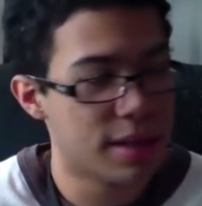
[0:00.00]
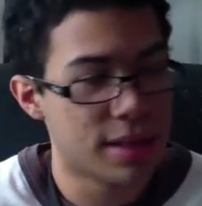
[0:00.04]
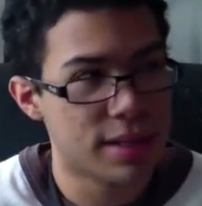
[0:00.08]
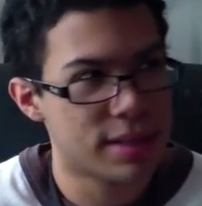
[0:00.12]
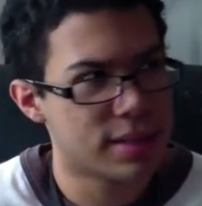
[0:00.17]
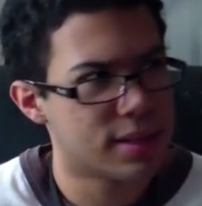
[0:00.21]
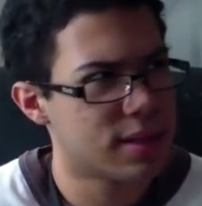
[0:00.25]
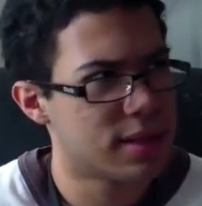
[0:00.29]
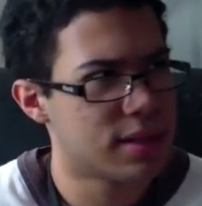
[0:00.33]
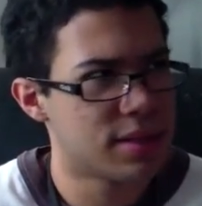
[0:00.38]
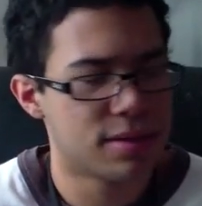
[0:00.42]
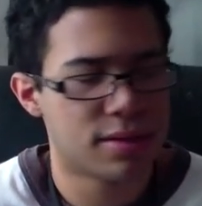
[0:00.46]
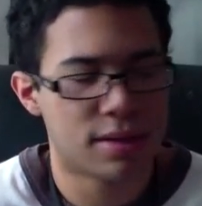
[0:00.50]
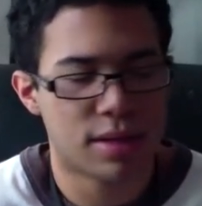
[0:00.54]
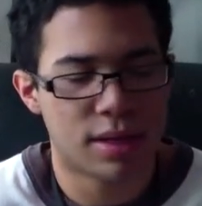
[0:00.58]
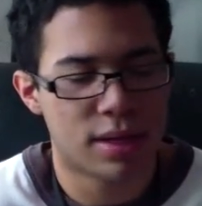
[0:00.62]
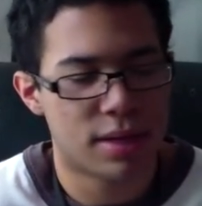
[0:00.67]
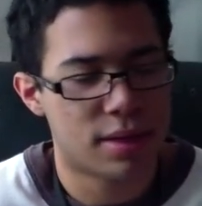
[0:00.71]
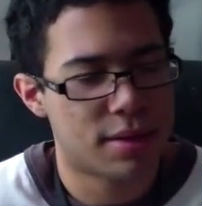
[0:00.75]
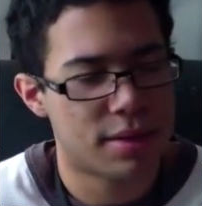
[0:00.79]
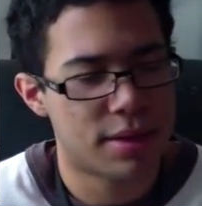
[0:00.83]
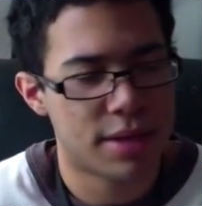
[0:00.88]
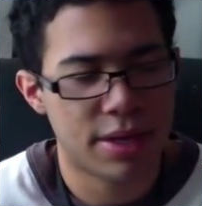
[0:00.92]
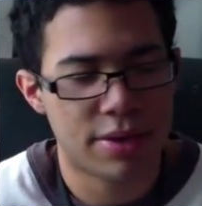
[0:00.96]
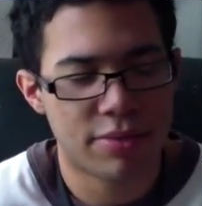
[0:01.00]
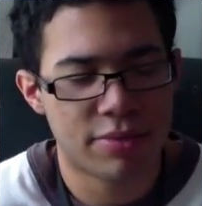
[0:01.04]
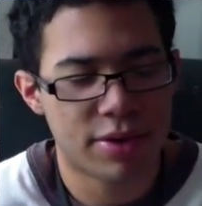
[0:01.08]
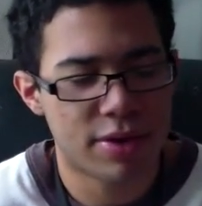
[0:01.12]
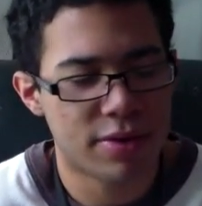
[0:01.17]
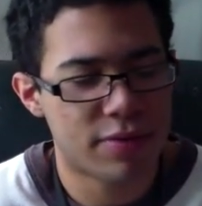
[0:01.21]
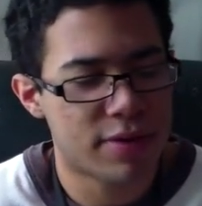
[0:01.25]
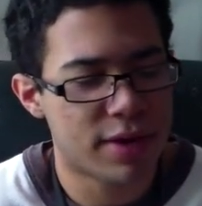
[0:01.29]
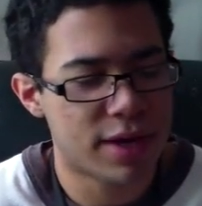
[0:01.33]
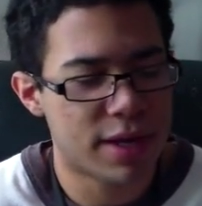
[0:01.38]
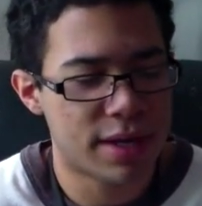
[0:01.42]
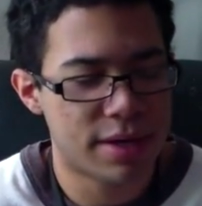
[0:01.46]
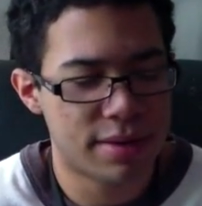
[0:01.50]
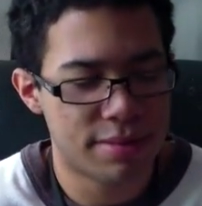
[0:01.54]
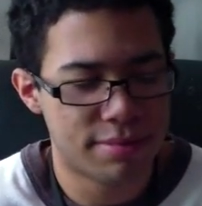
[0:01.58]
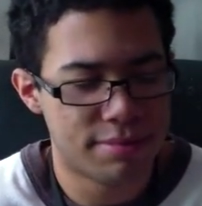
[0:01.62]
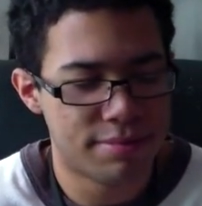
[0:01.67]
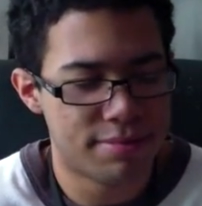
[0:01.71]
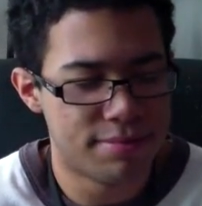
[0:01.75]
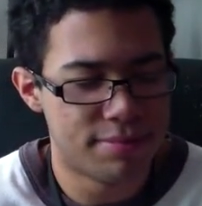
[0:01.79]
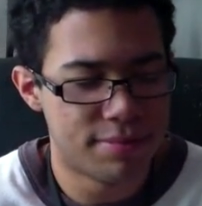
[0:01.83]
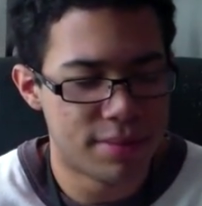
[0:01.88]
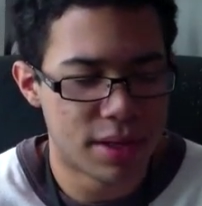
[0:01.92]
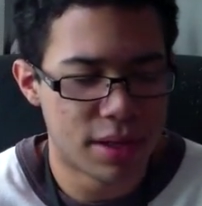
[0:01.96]
Unless even if I
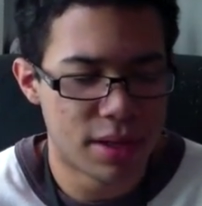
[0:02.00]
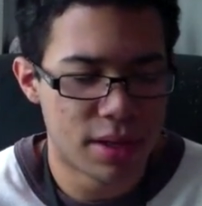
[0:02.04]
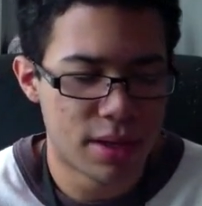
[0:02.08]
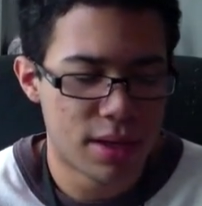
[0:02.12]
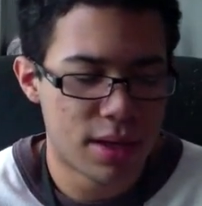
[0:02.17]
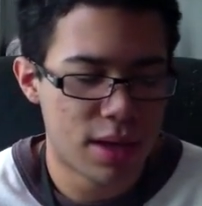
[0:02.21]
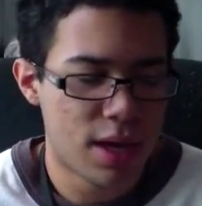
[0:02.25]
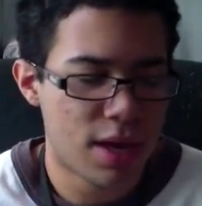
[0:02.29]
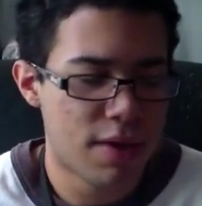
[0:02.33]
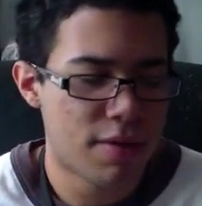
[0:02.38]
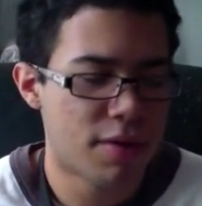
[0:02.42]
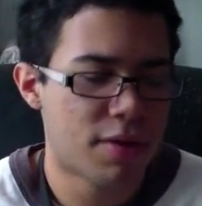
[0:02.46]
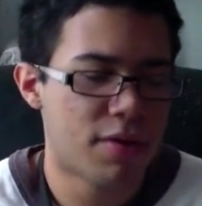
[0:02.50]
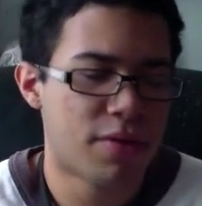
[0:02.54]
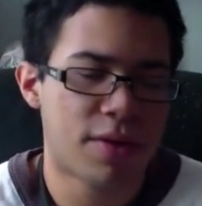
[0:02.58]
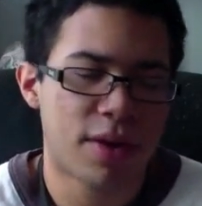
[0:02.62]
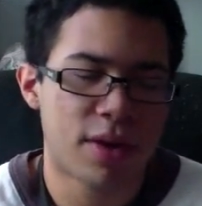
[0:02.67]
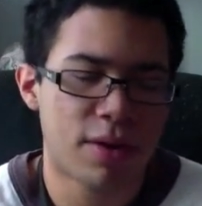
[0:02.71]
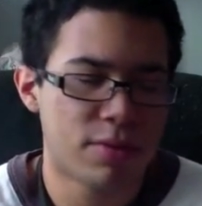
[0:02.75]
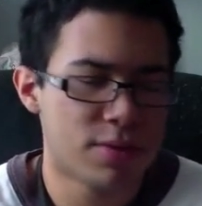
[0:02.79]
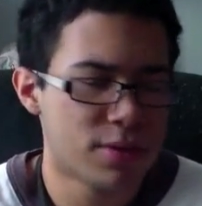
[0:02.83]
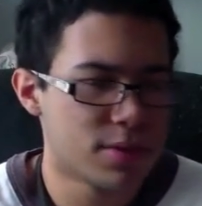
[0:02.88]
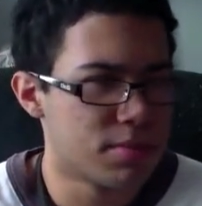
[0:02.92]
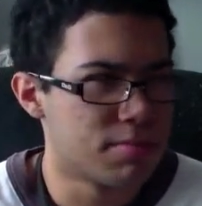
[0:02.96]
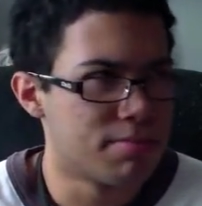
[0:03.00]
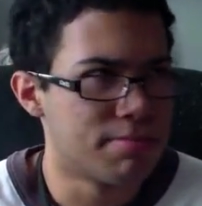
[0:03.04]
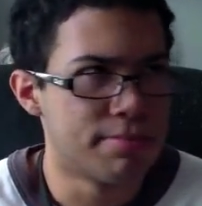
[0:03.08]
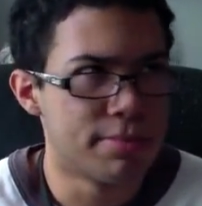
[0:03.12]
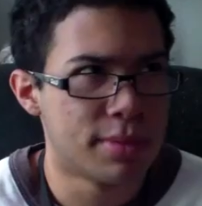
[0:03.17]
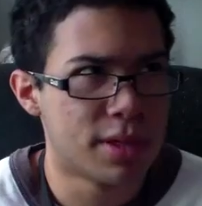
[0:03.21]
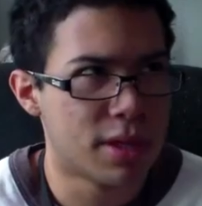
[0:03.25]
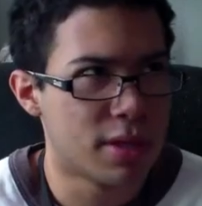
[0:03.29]
was